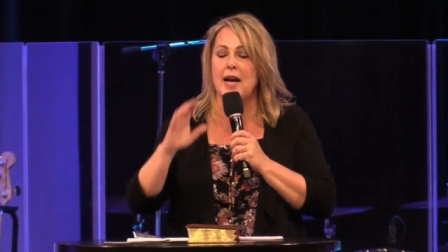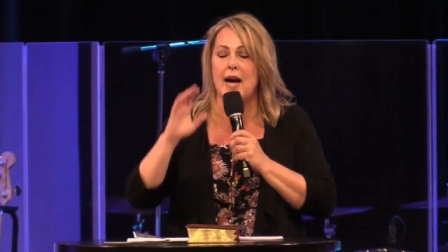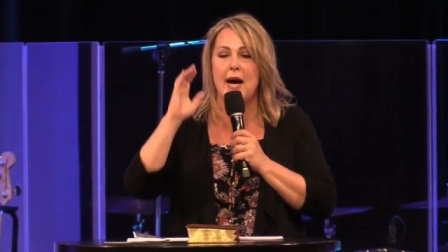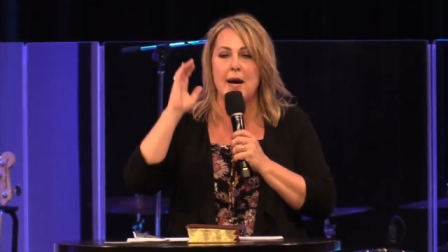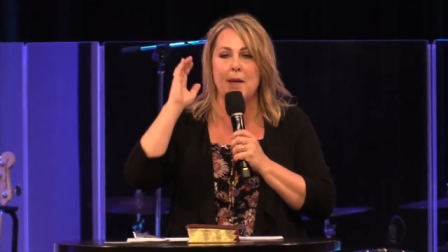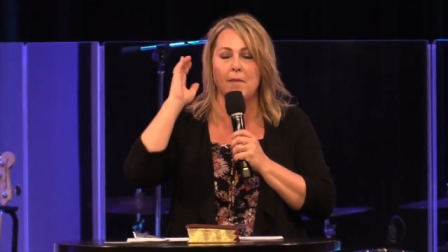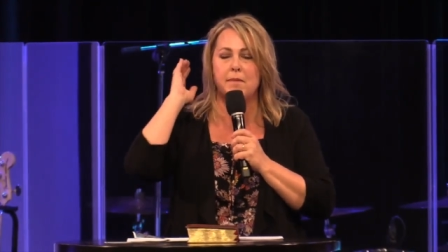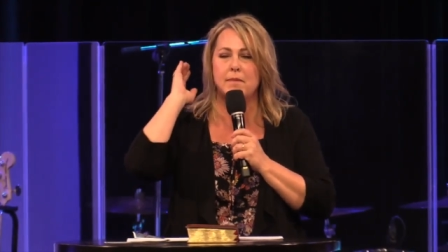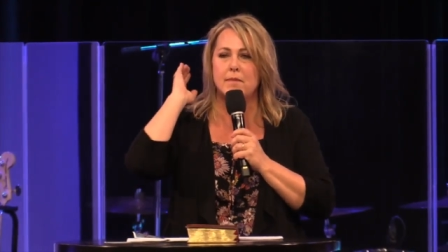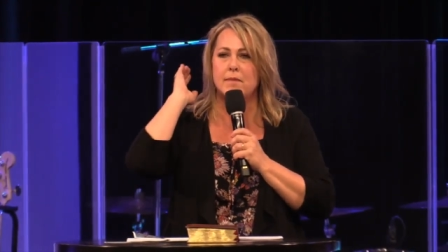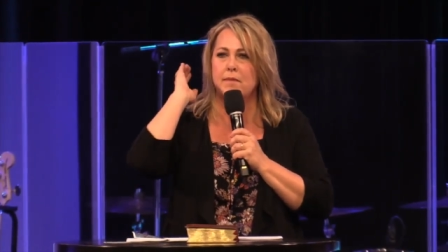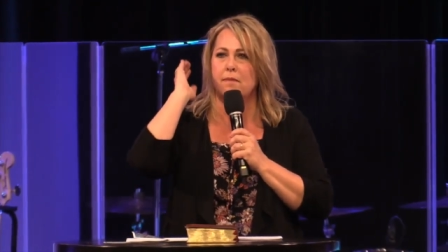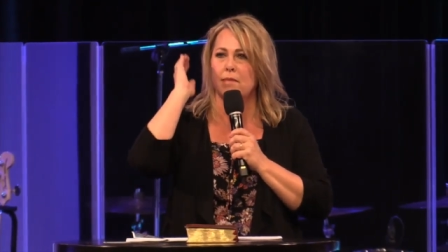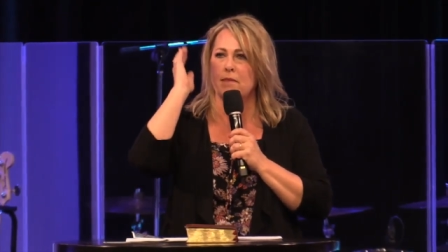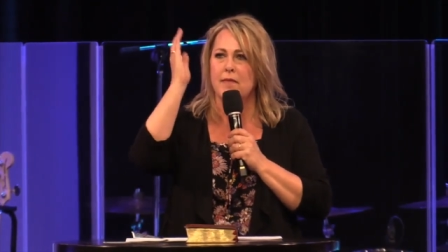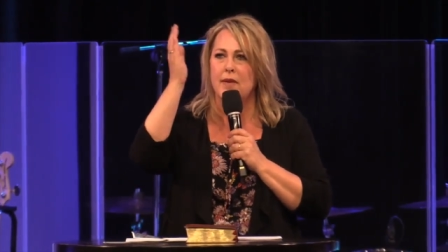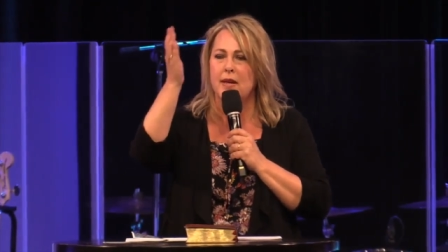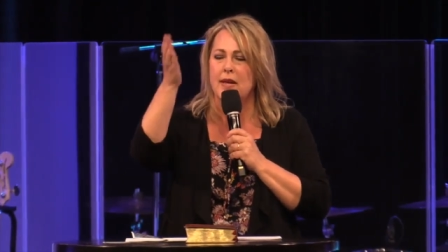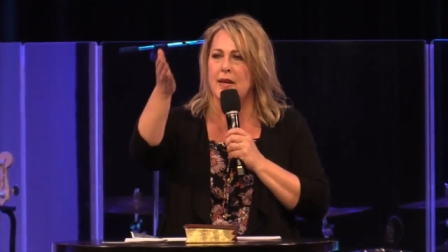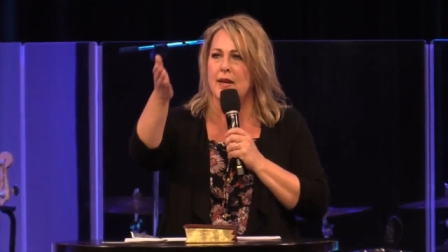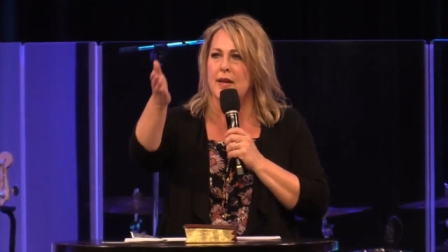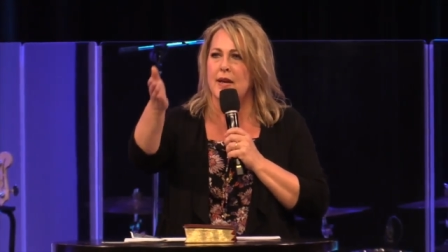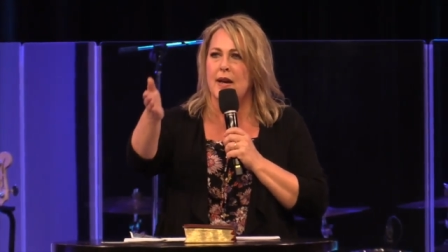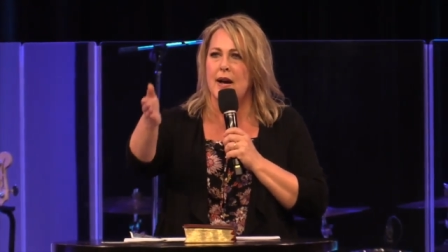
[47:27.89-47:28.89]
I'm
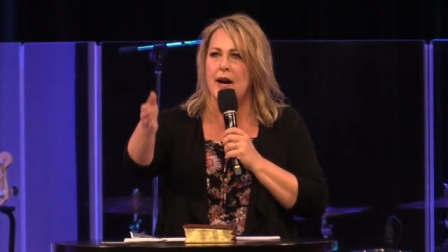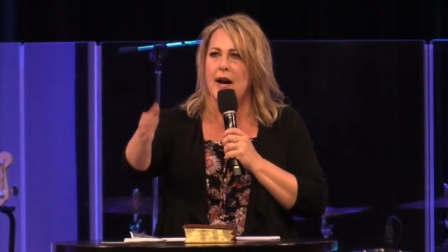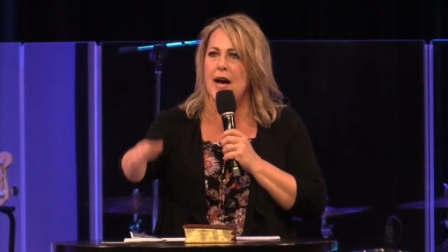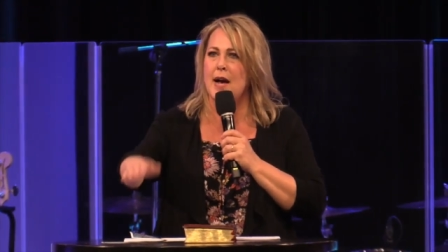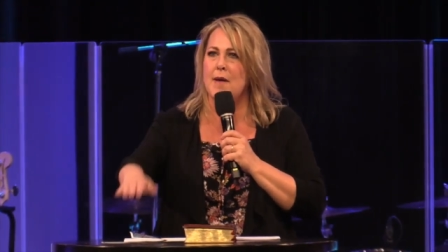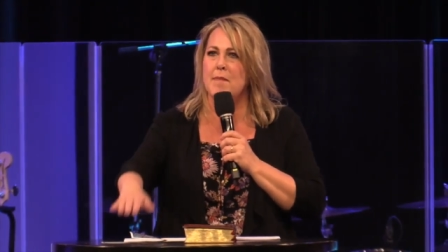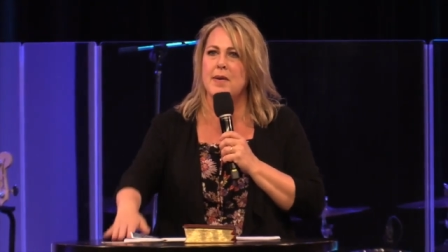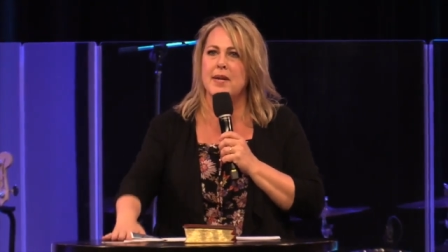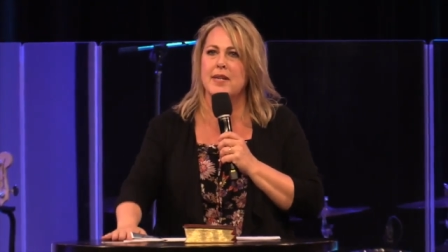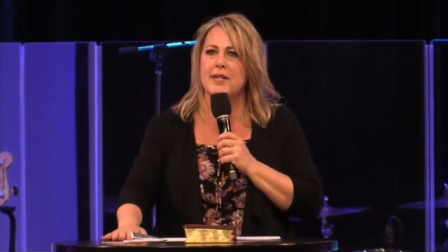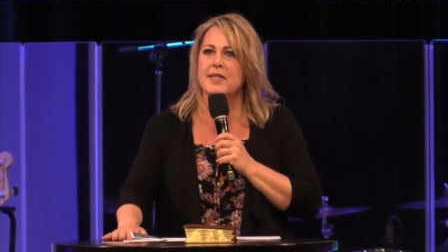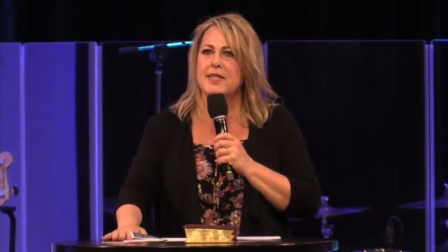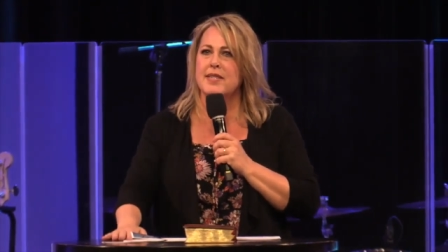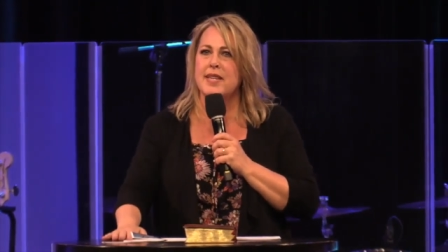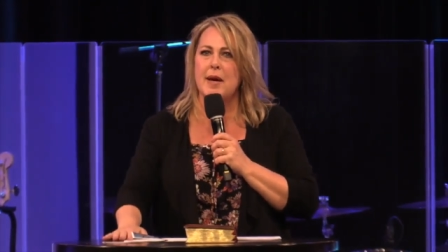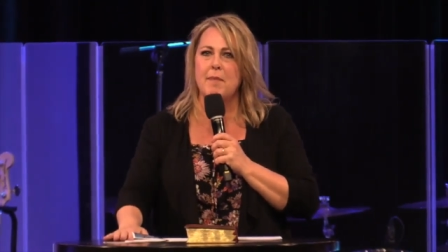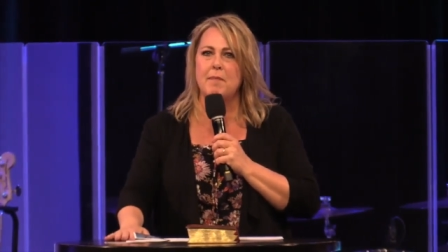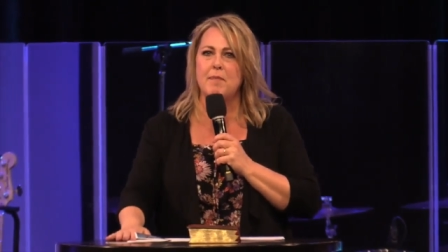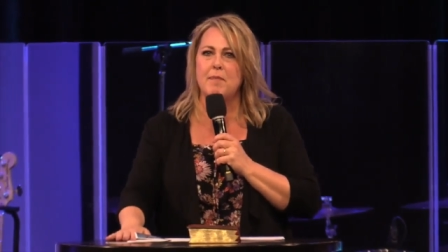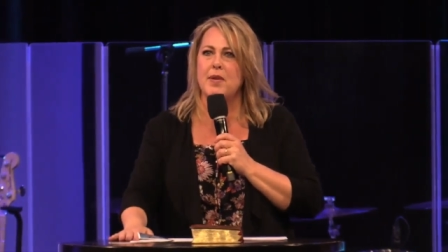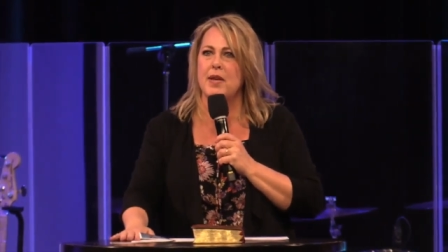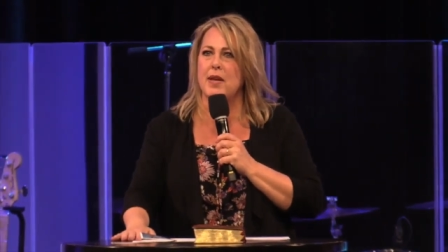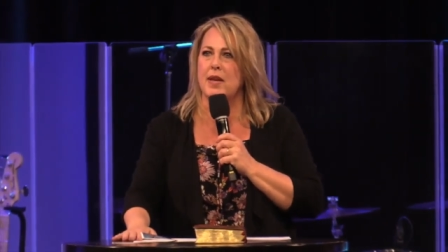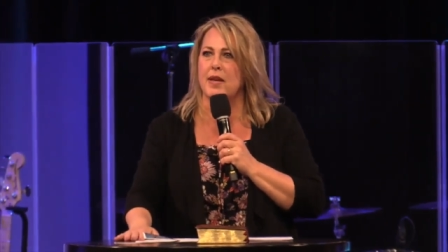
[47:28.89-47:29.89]
I'm
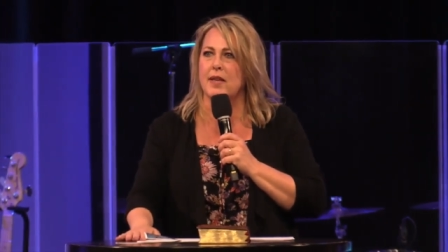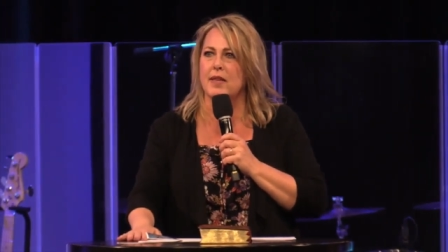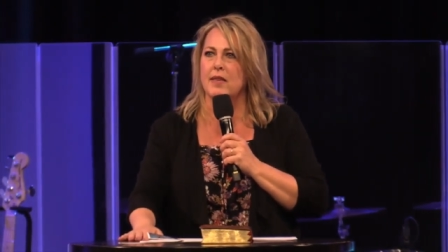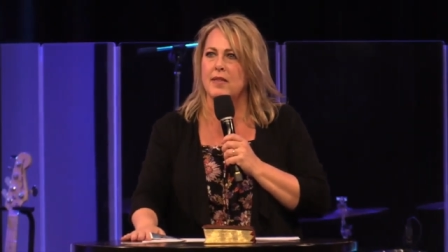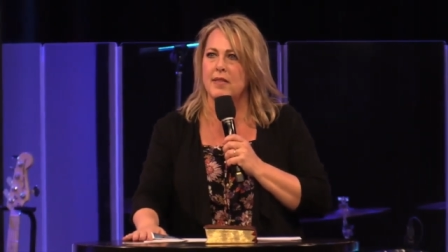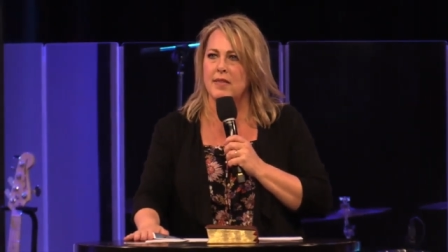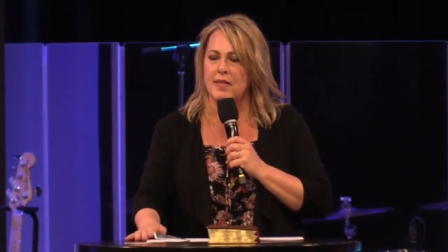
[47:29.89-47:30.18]
accepting